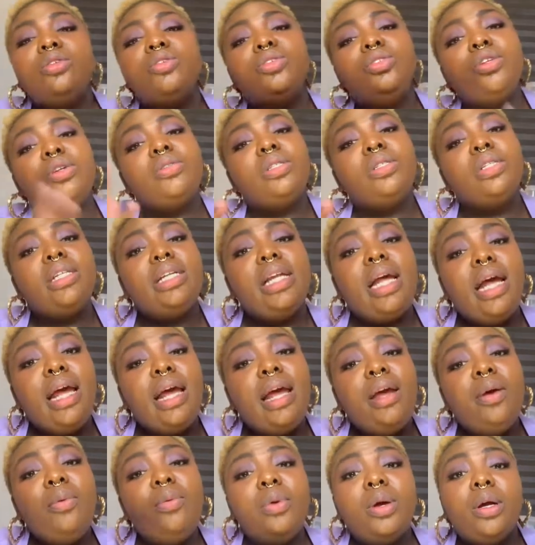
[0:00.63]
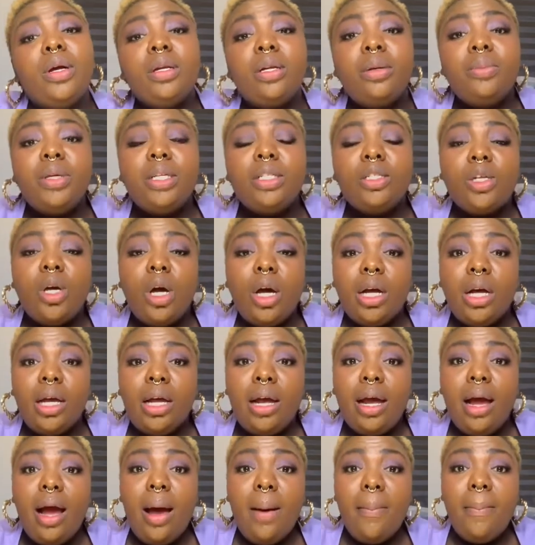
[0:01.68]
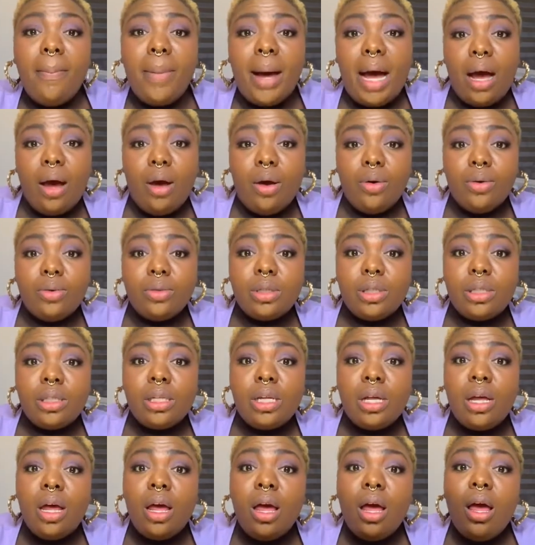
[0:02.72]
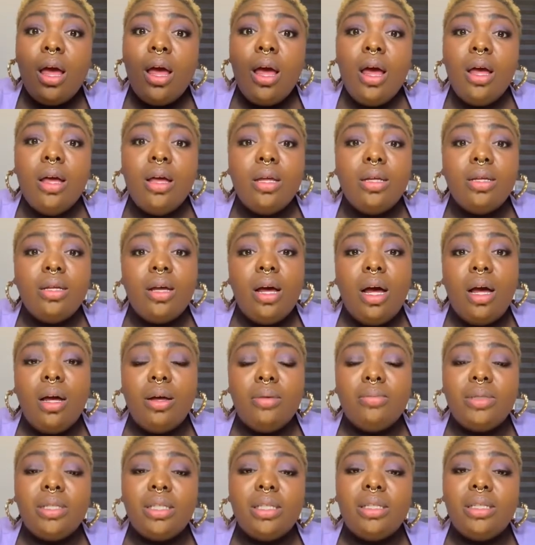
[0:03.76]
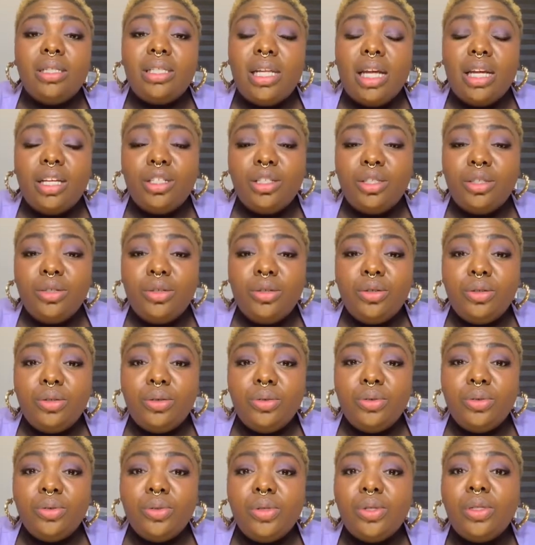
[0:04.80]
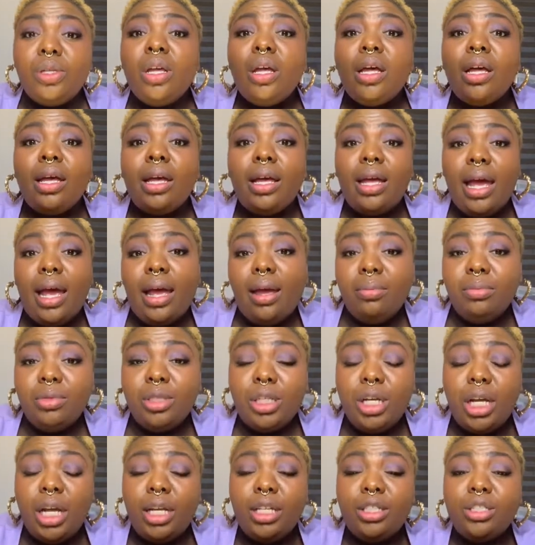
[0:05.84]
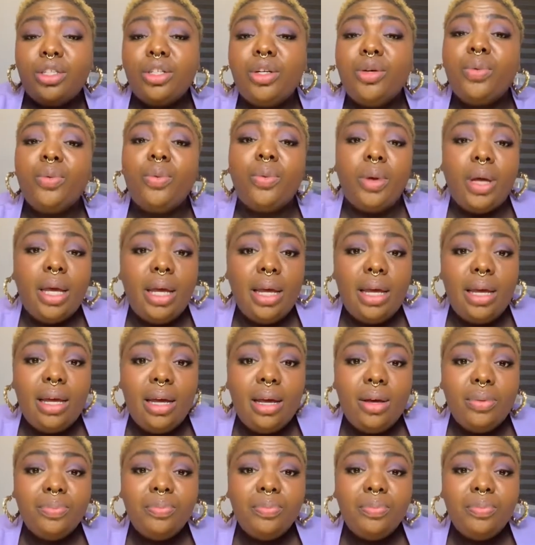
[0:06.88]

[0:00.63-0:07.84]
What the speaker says: So today we're going to be talking about Sensational's Game Changer wig.